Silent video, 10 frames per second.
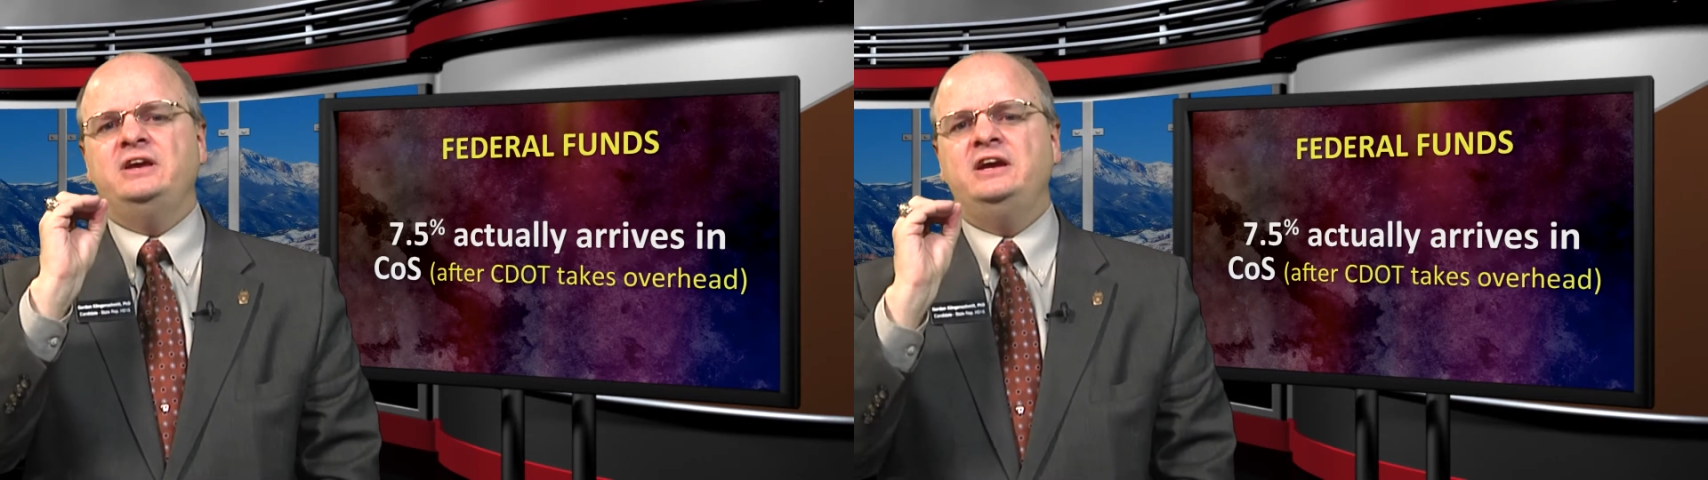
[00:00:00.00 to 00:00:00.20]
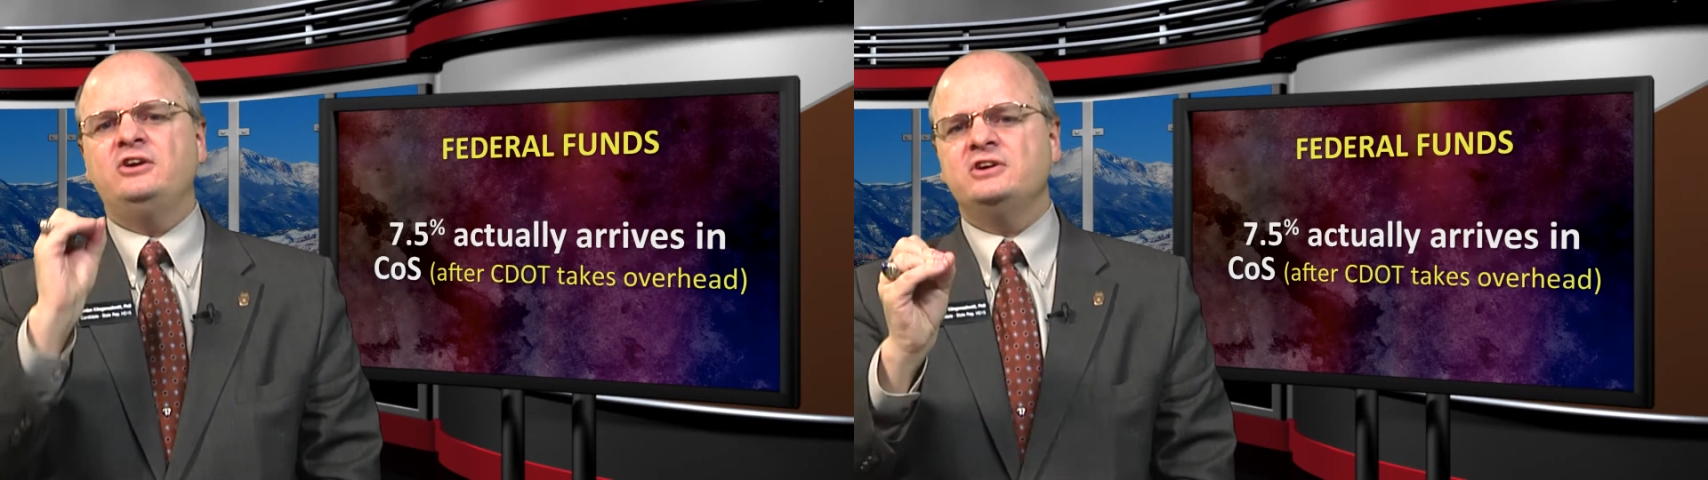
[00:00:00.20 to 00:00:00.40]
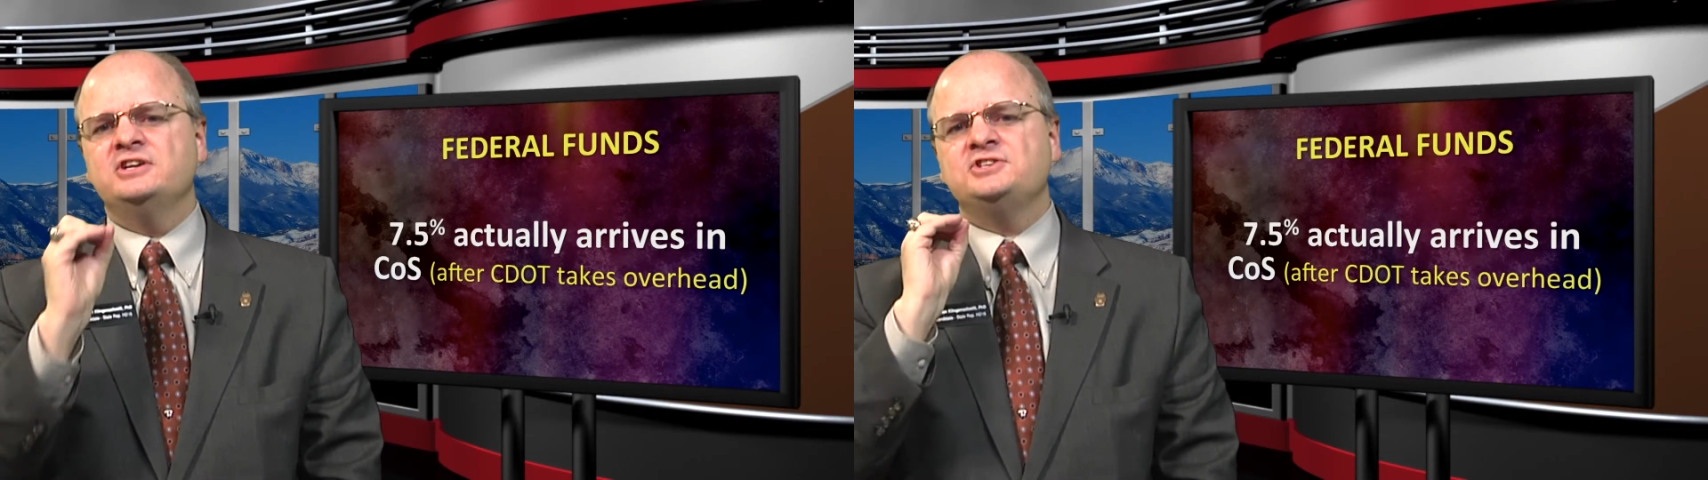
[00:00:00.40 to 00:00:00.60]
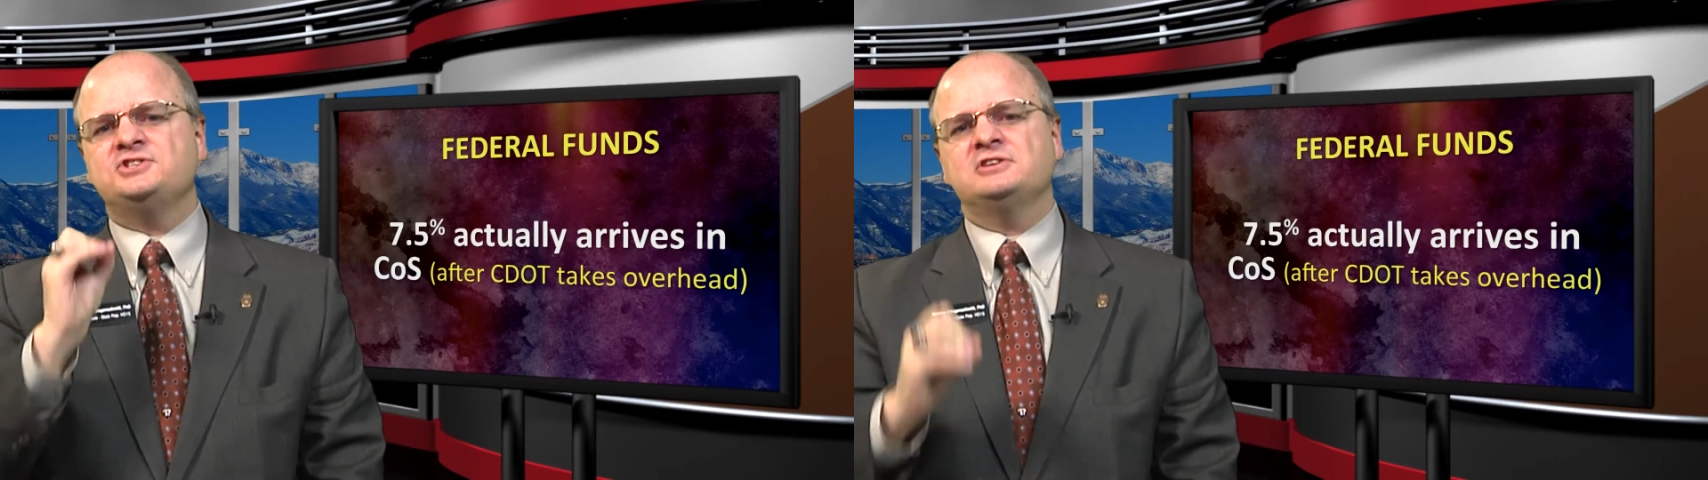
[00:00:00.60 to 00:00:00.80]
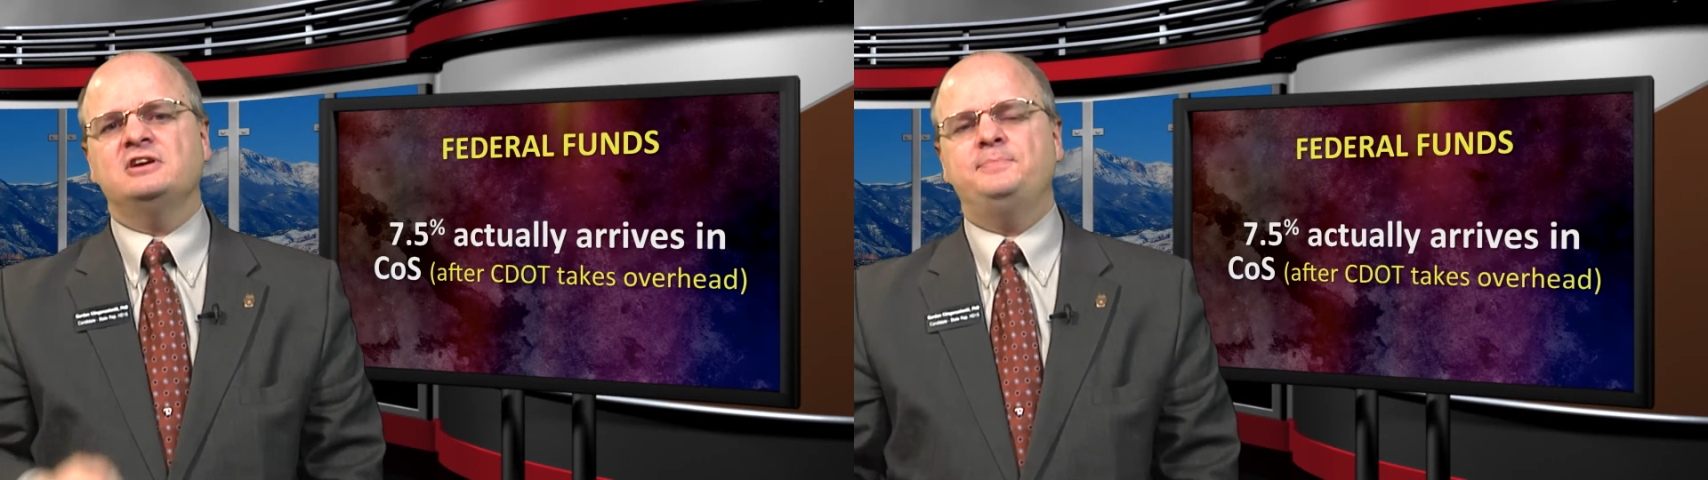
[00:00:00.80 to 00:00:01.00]
Here
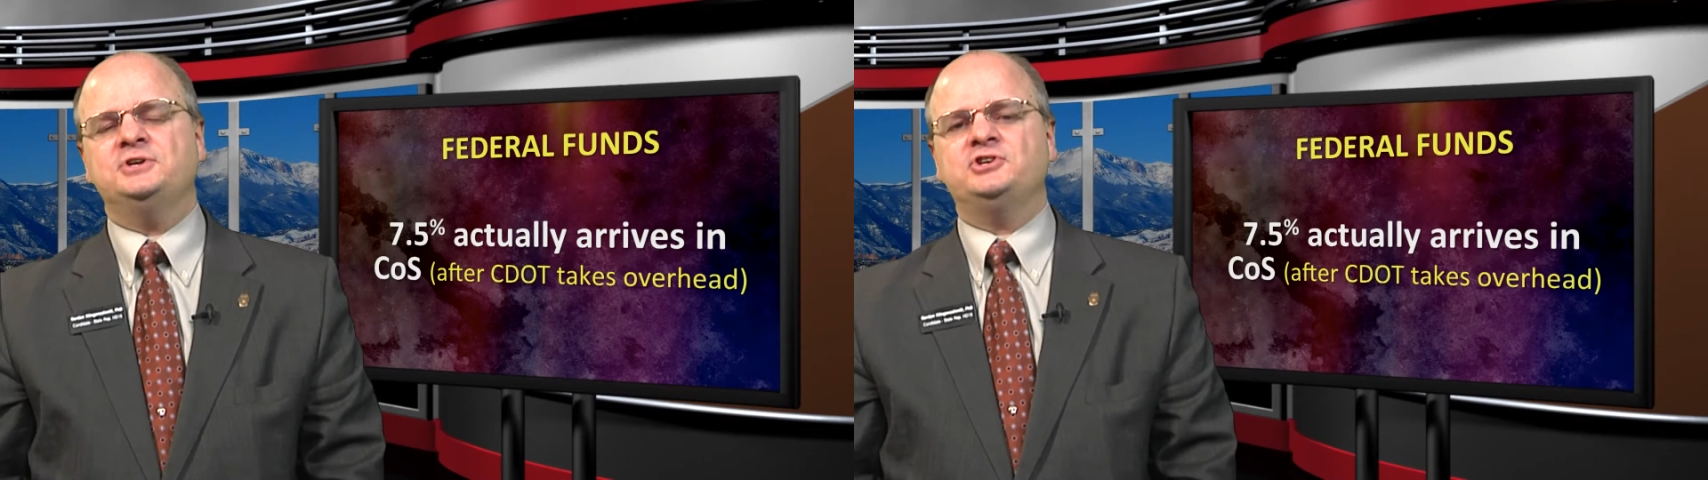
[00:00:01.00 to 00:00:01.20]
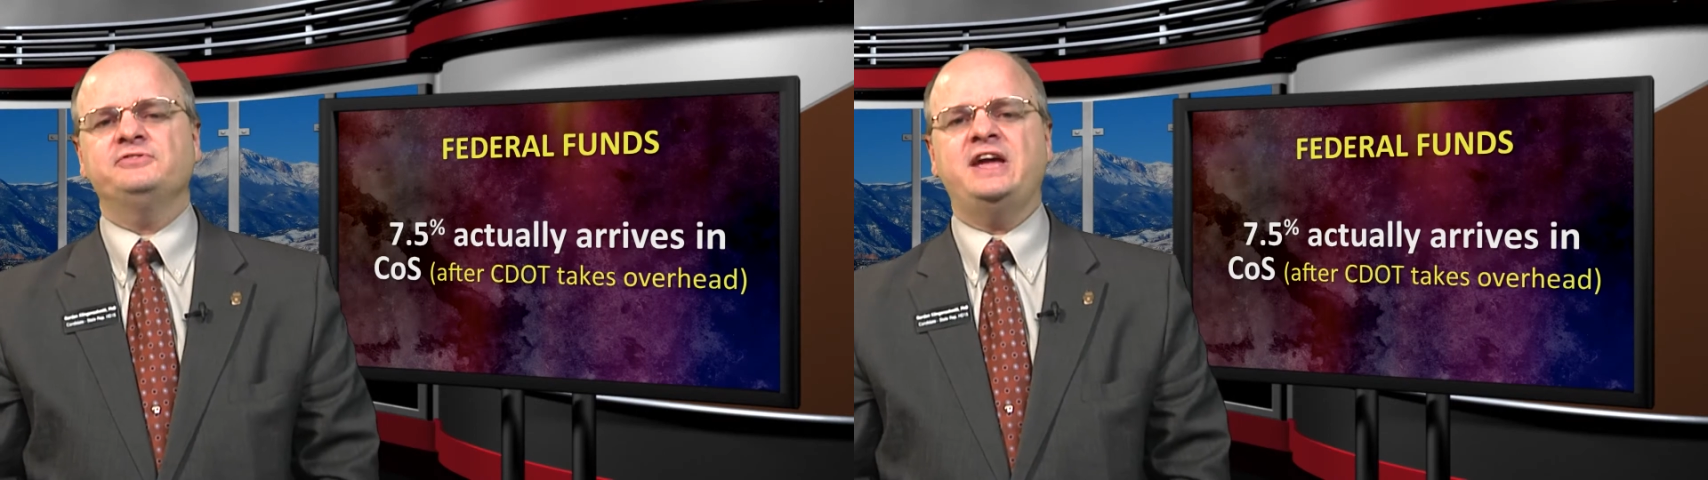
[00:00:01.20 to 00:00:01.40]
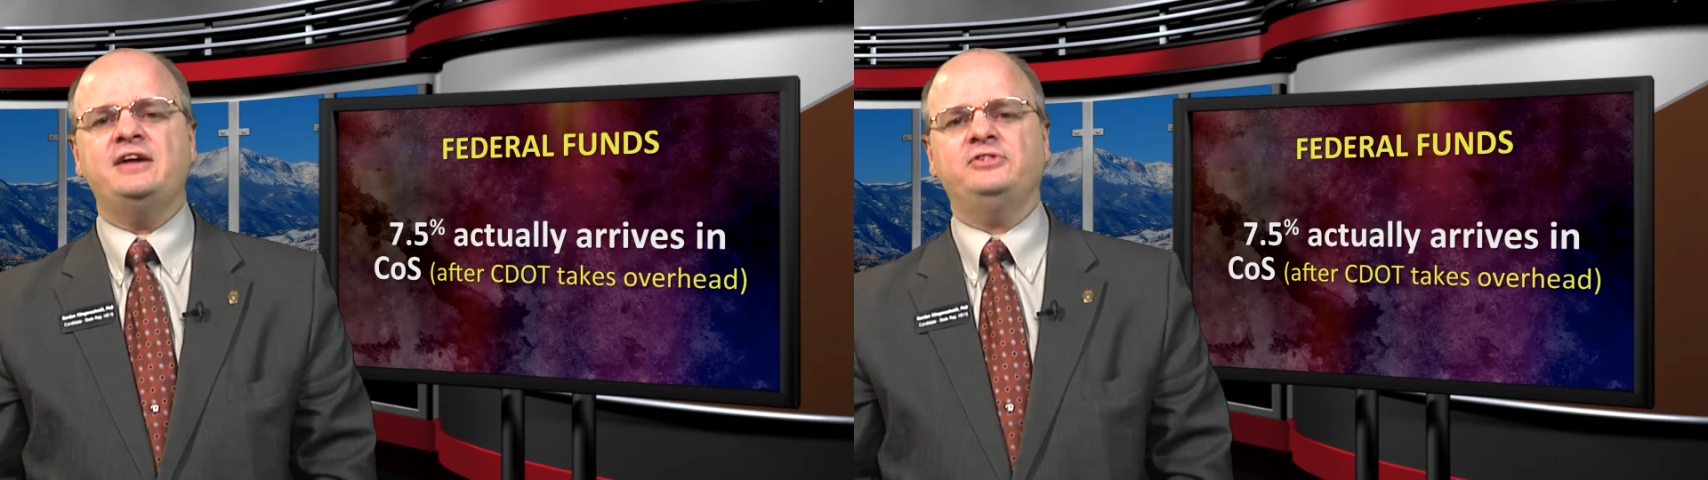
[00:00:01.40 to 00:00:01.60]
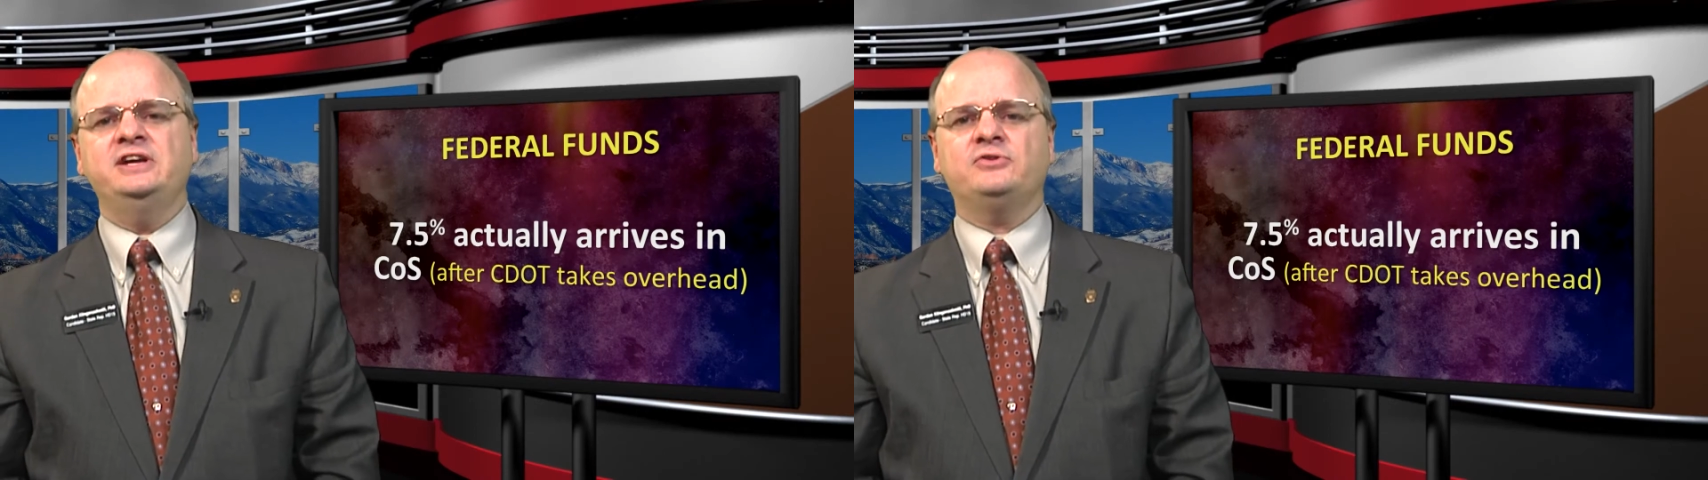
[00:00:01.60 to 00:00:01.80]
is a picture of Kathleen